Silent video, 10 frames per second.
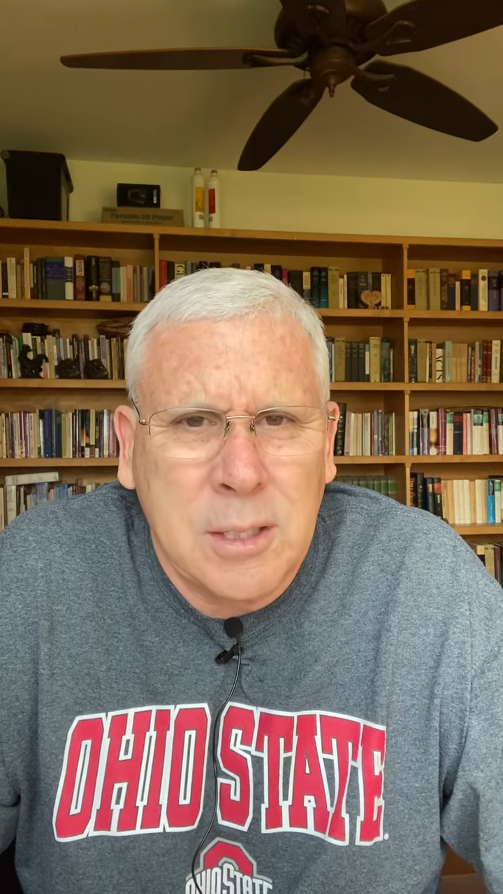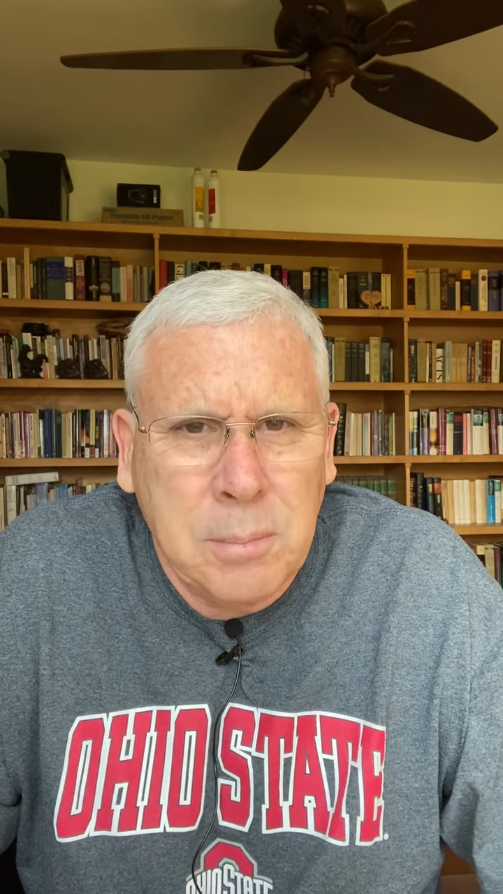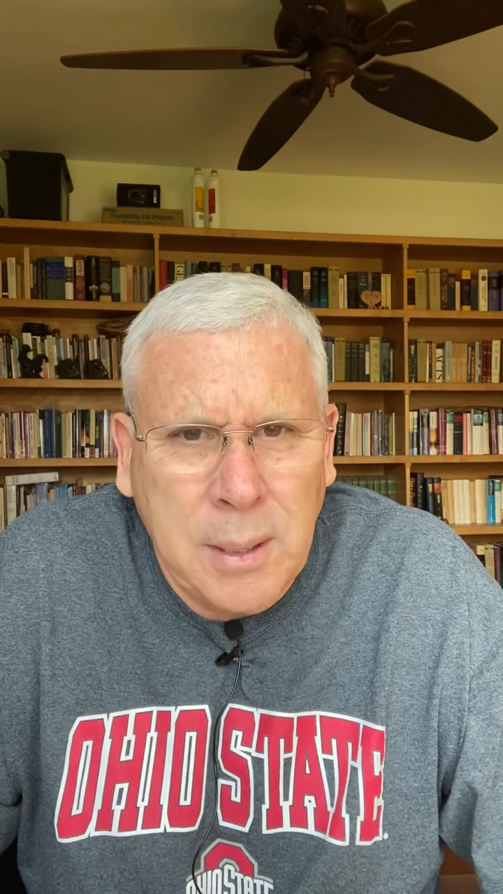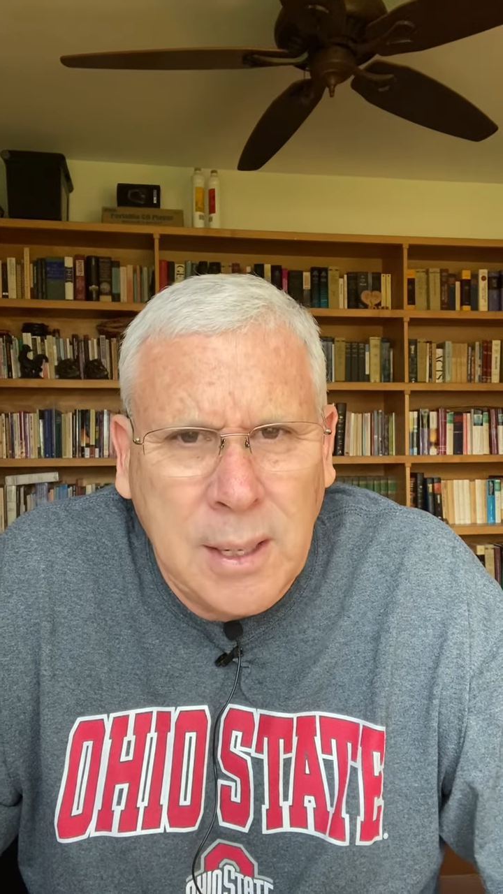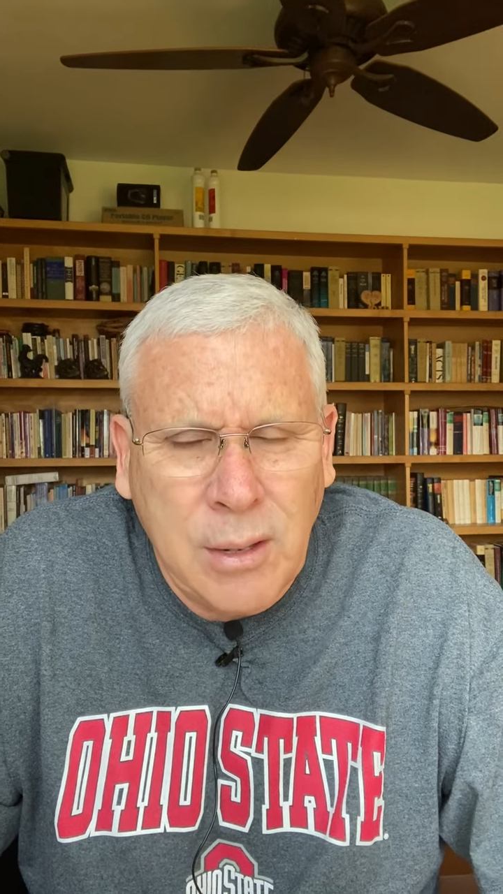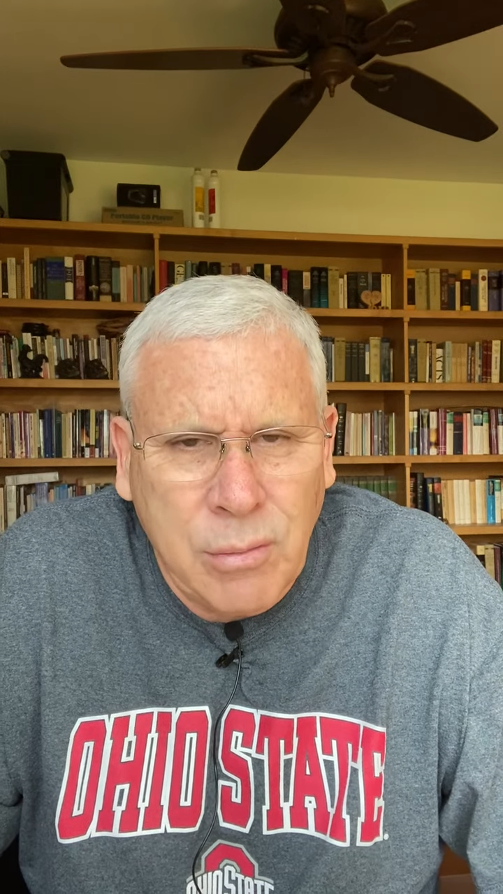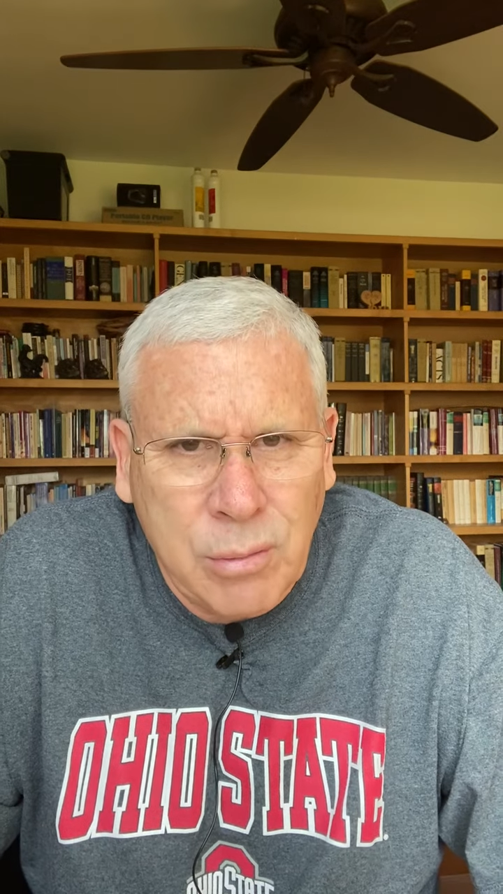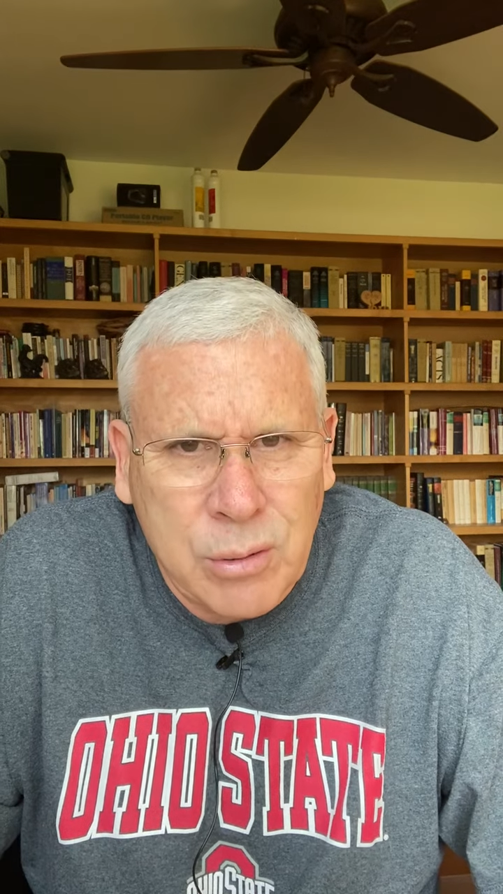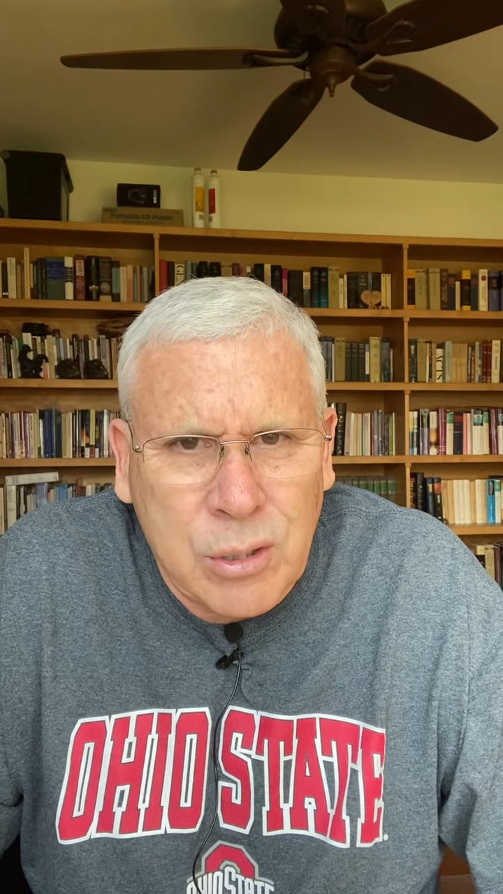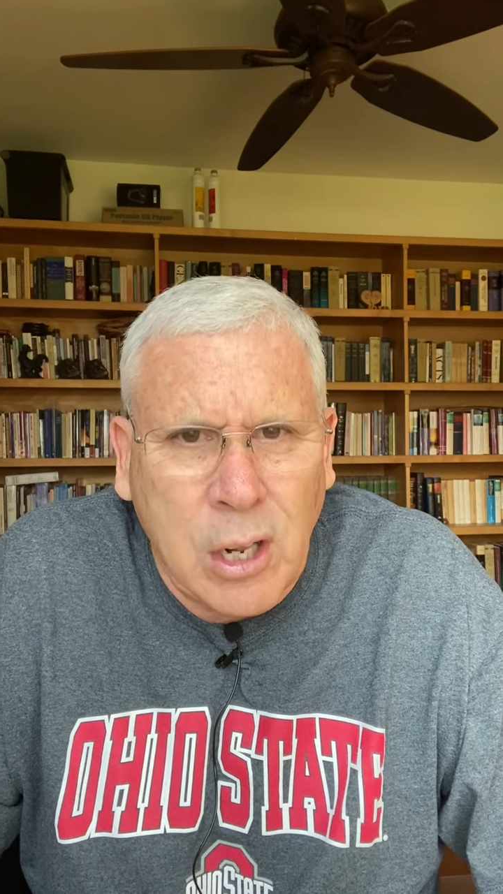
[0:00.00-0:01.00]
speaking
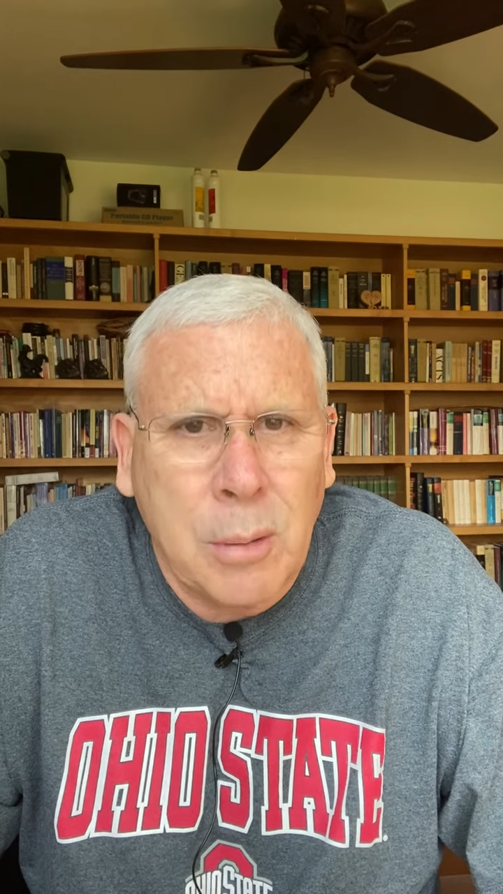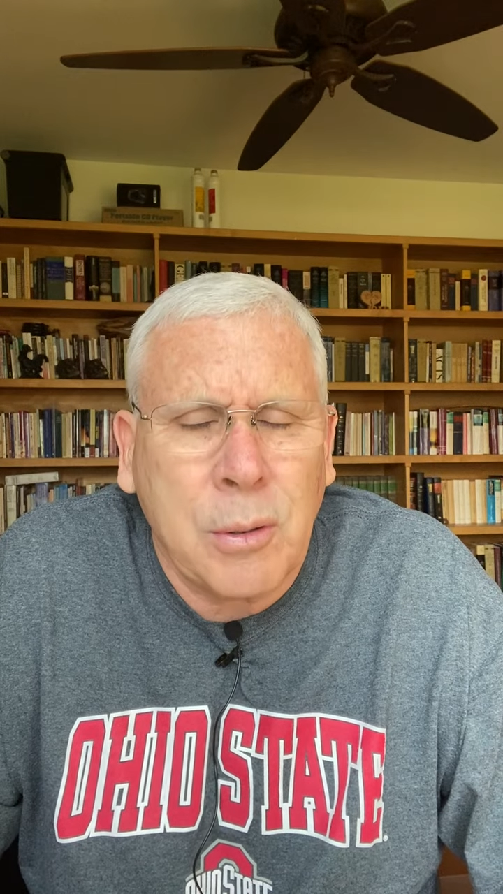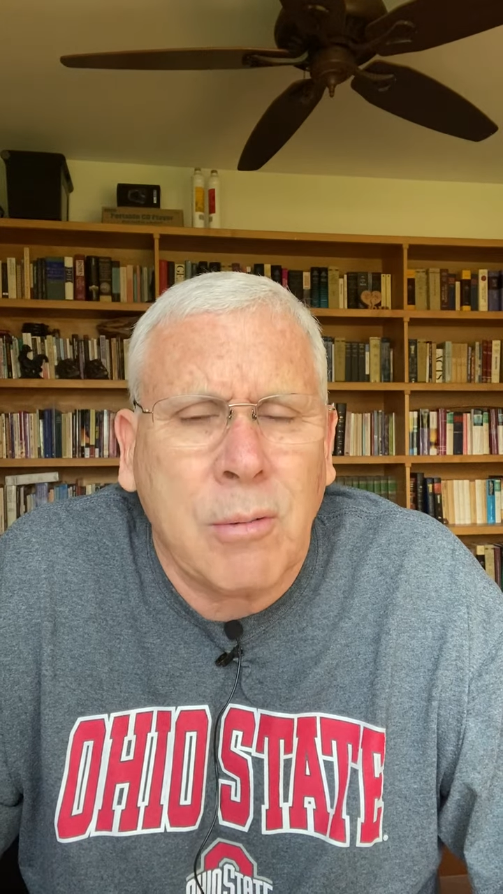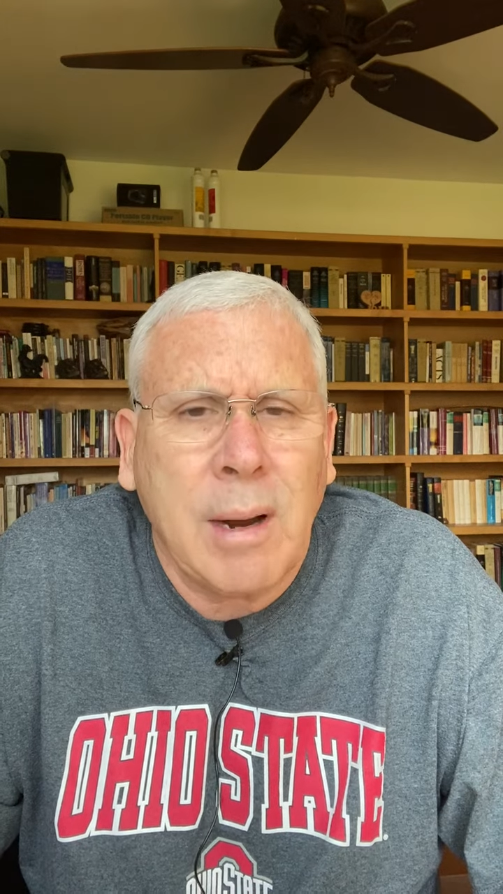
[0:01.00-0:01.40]
through Solomon,